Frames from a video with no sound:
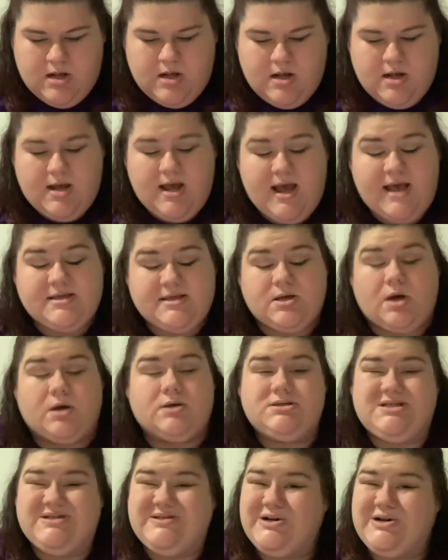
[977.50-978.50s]
It's
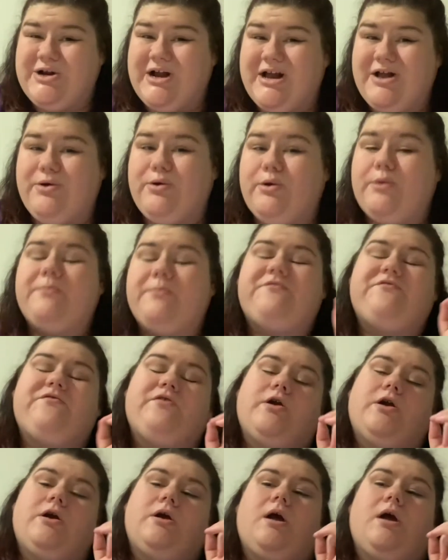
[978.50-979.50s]
also a great group
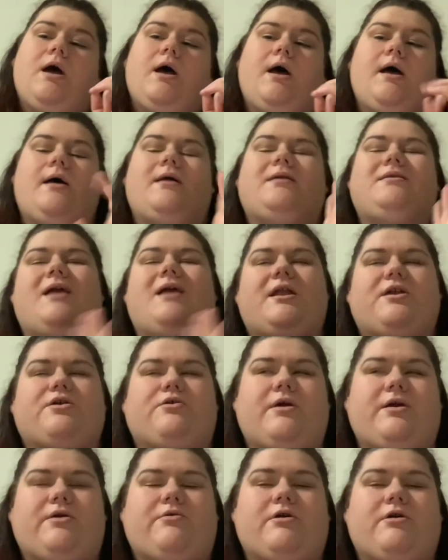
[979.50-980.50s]
for,
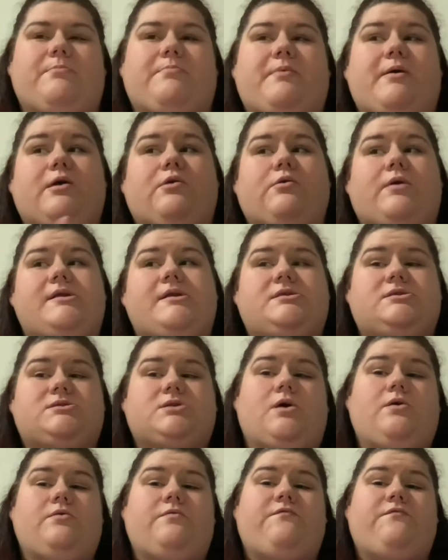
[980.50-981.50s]
a great
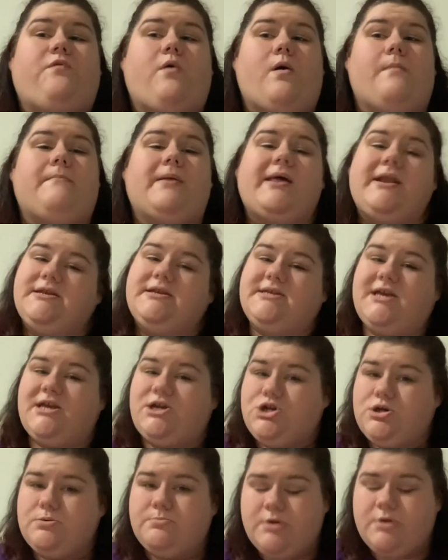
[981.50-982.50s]
stone for
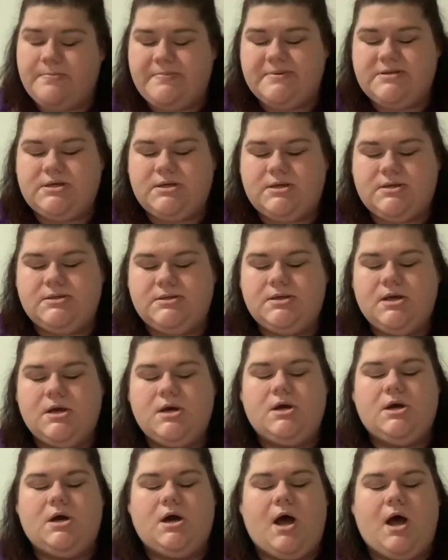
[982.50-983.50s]
meditation purposes.
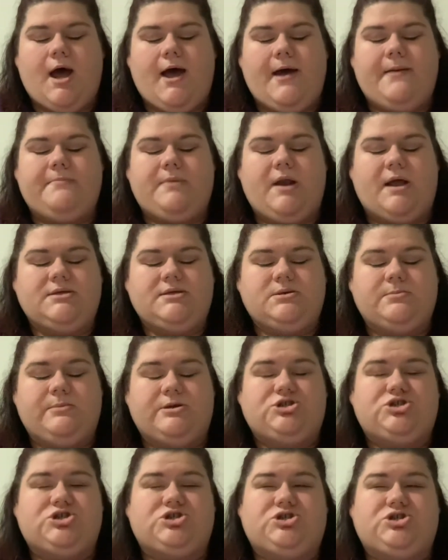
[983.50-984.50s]
Not so
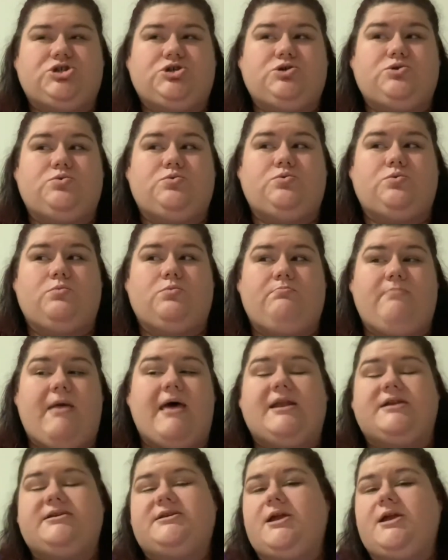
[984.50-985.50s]
much to
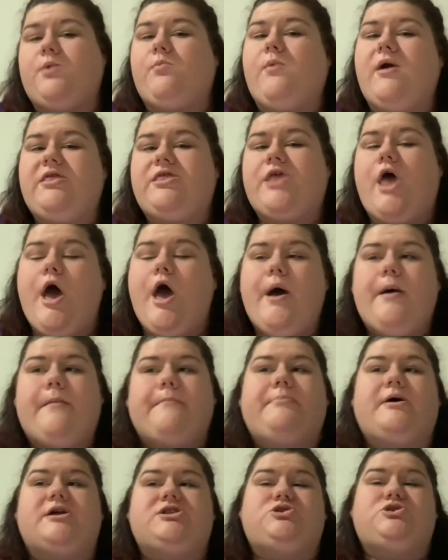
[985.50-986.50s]
meditate with,
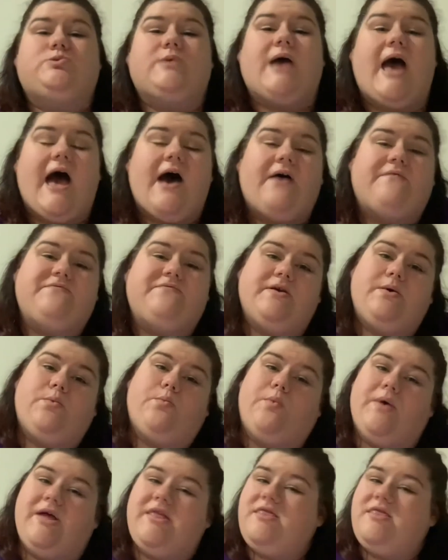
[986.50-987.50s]
but to have
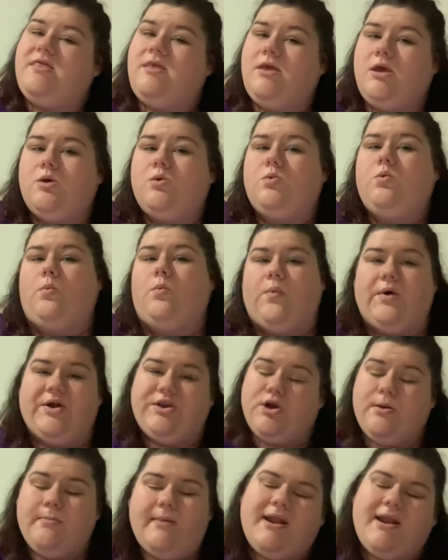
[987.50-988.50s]
with you when
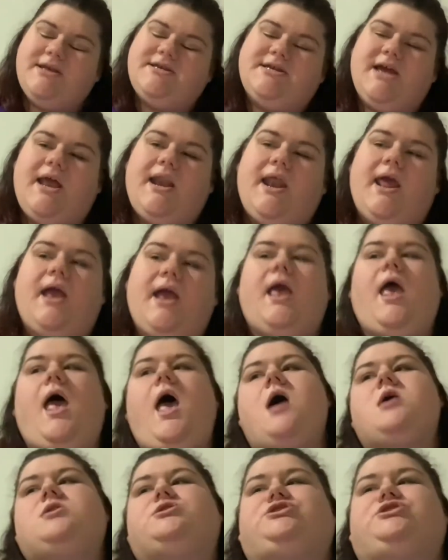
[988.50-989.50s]
you're meditating,
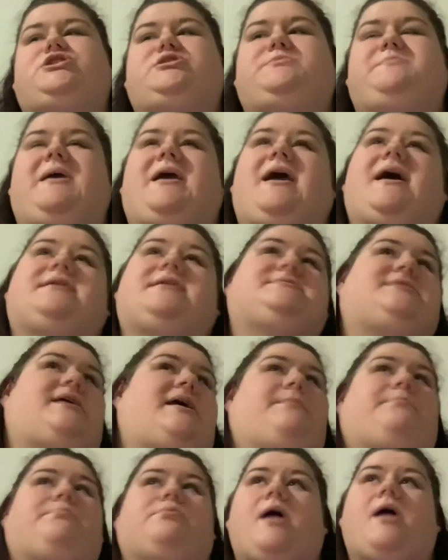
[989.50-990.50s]
just because
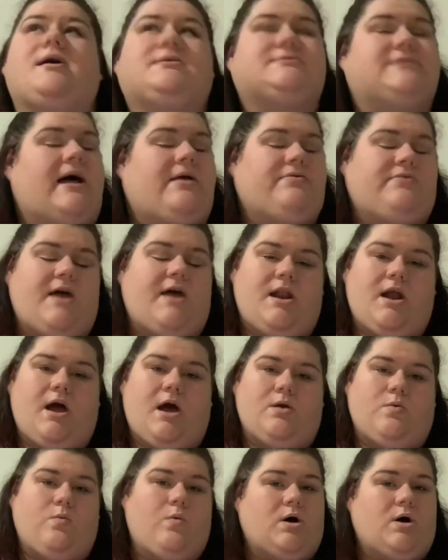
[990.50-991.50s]
it blocks out that
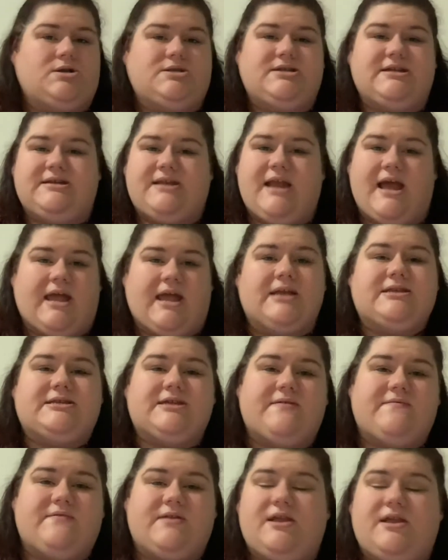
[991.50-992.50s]
unwanted
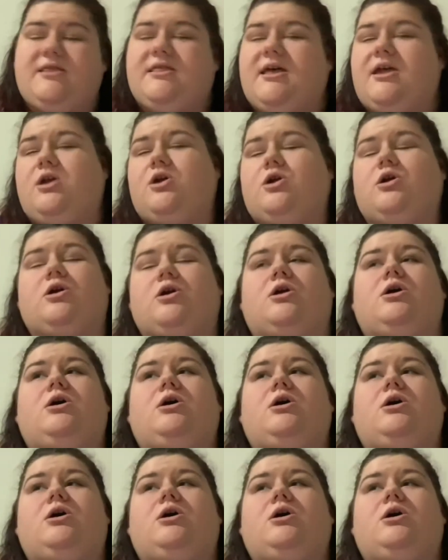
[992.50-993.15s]
negativity that you're